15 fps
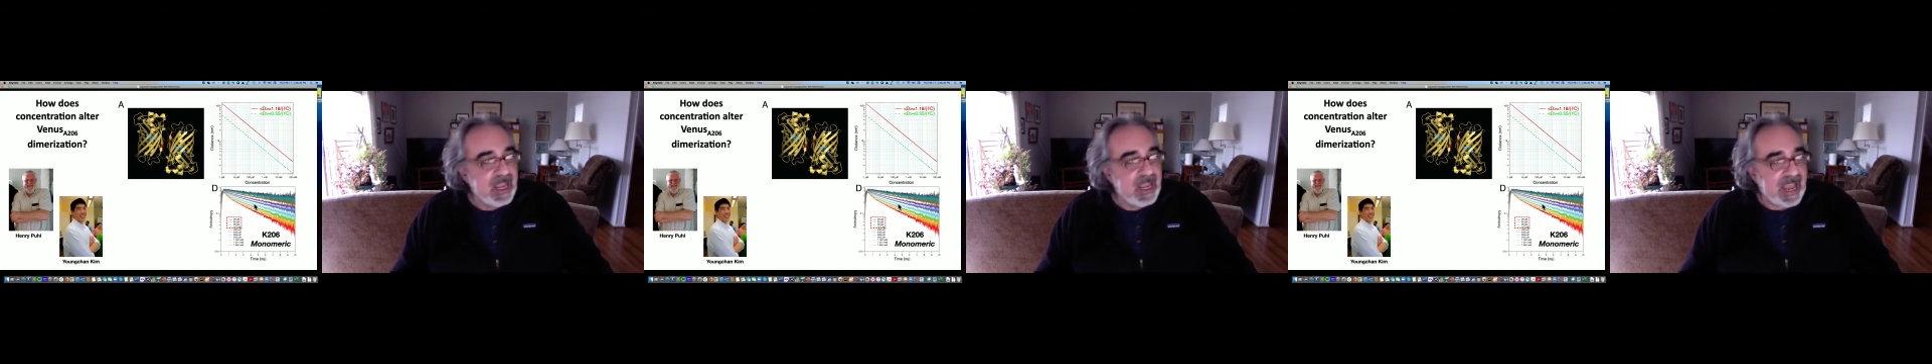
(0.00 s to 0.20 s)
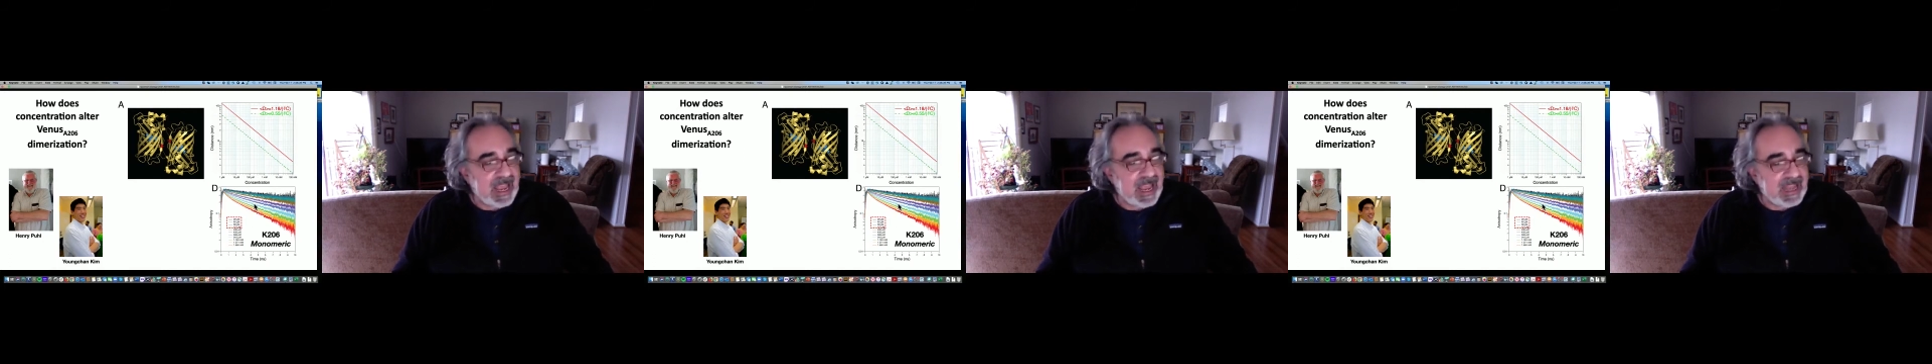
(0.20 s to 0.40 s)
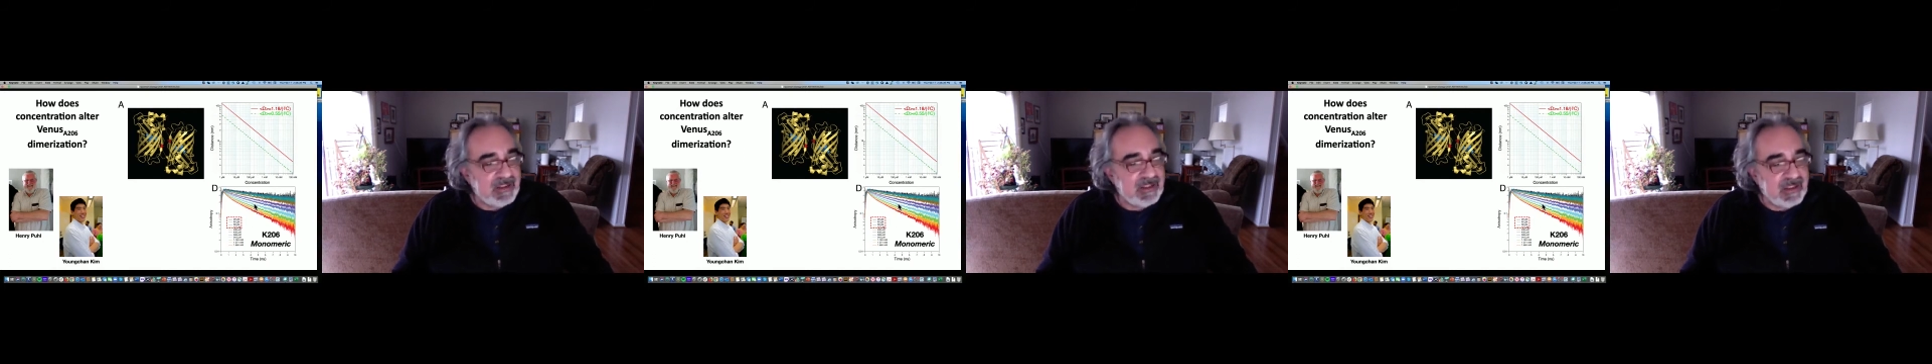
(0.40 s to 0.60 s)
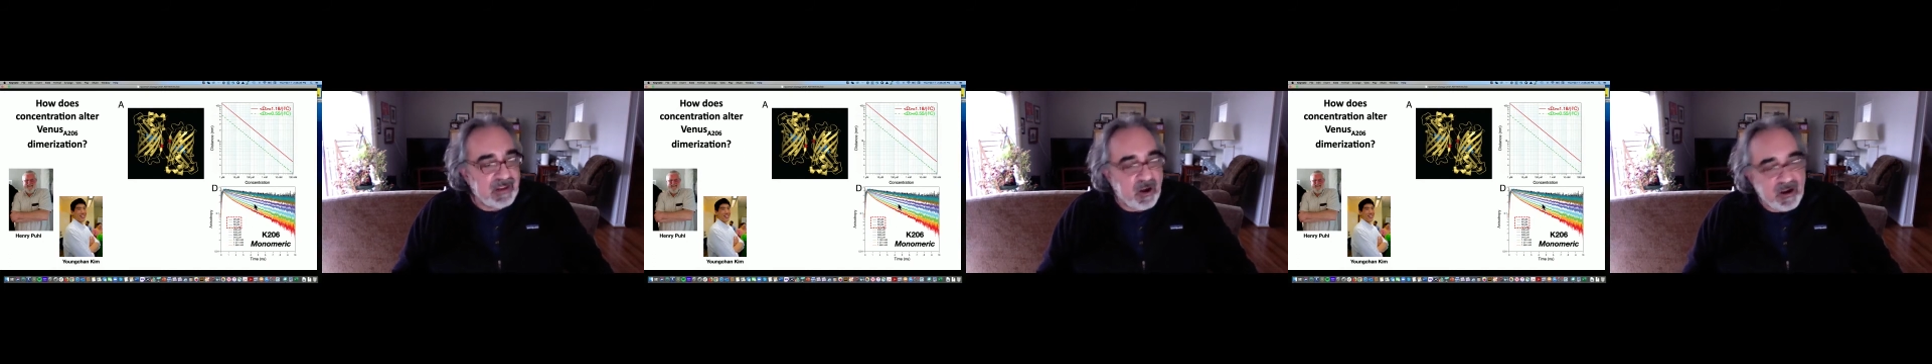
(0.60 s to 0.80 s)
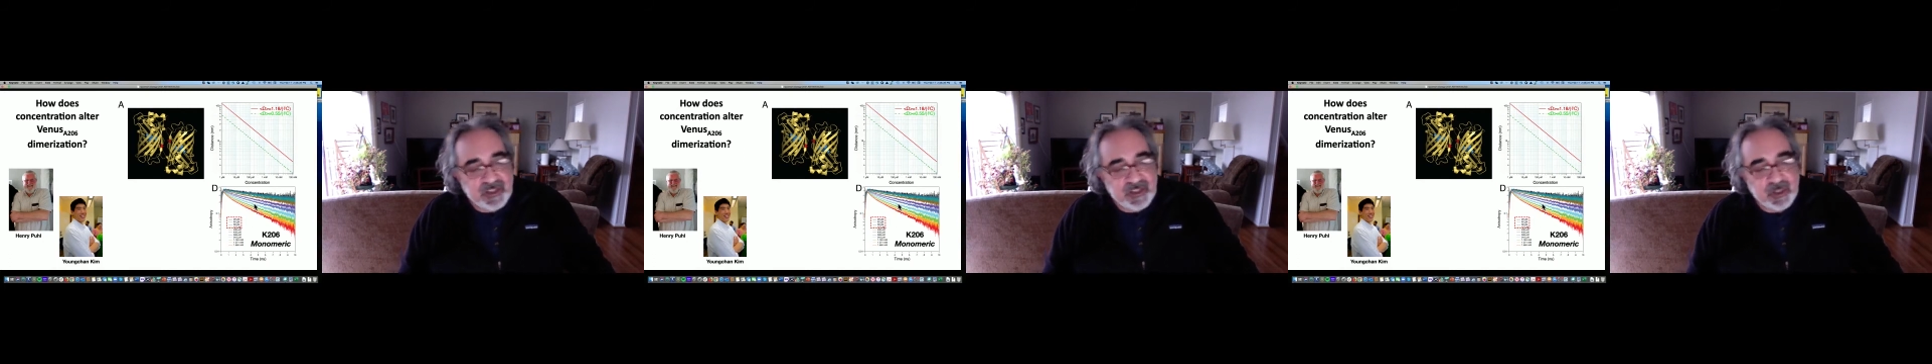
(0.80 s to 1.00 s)
And
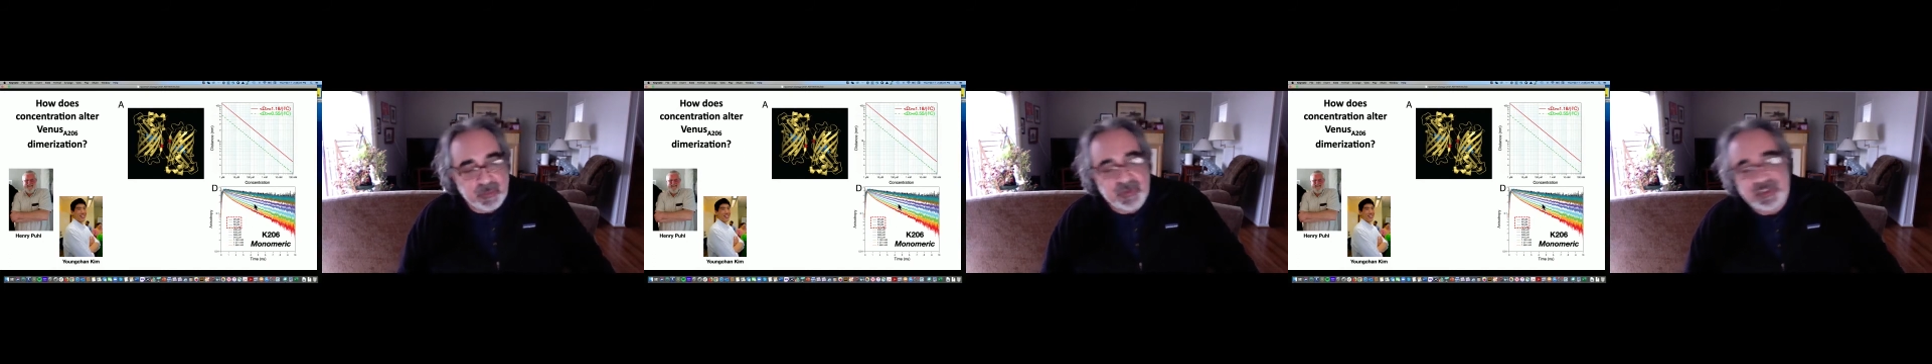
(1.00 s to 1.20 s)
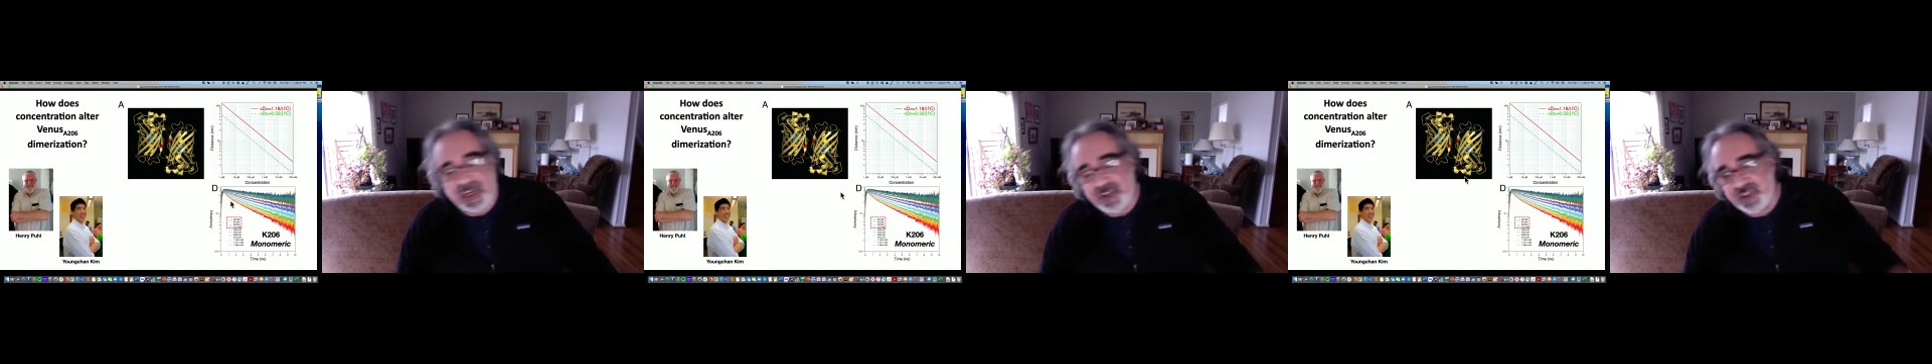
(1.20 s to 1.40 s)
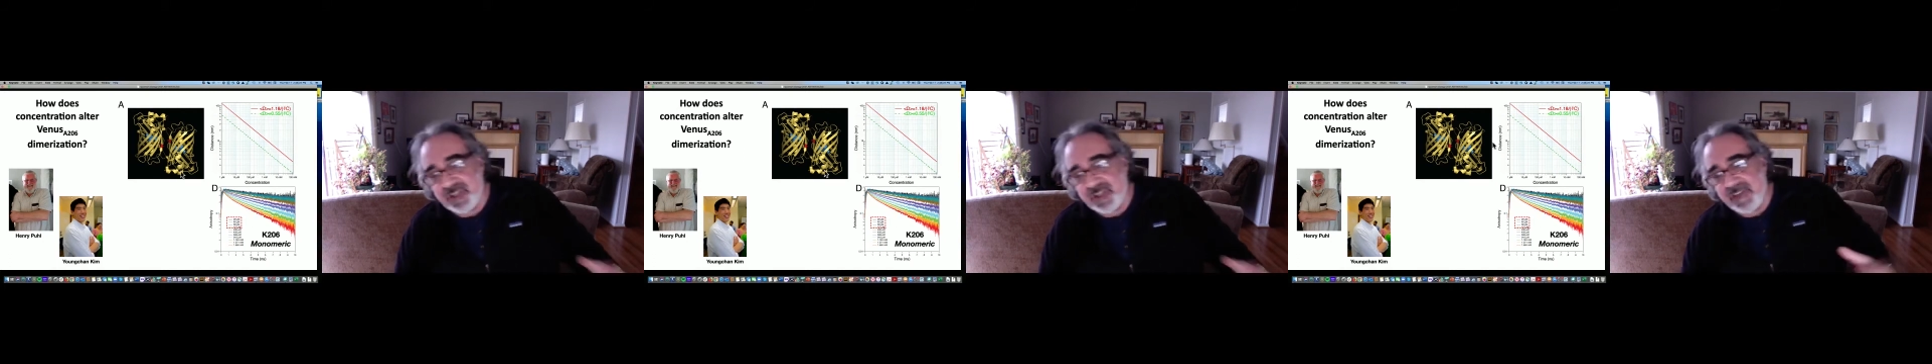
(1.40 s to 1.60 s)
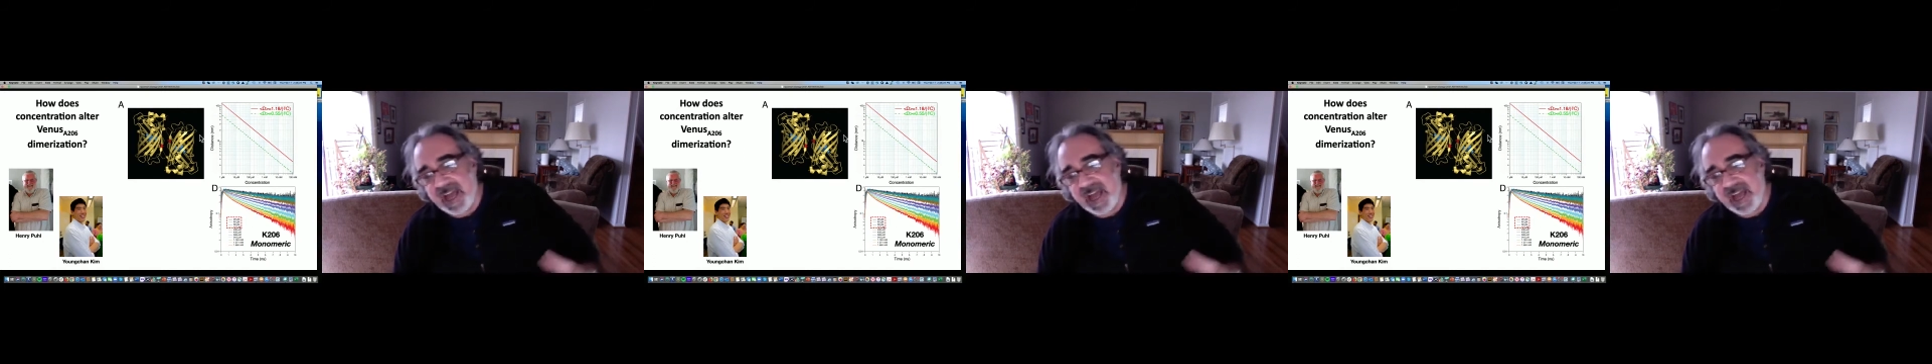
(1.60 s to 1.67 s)
our interpretation of